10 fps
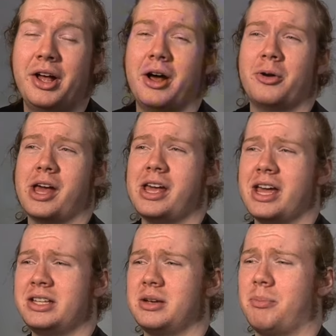Okay,
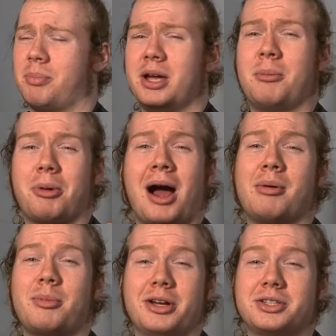it's a big
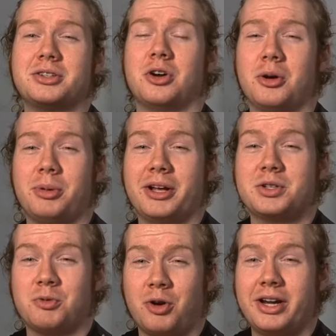problem us guitar
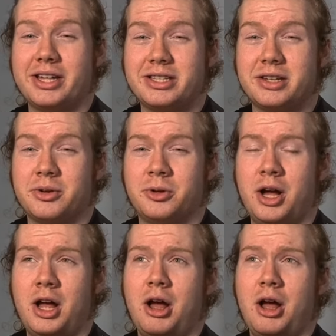players run into.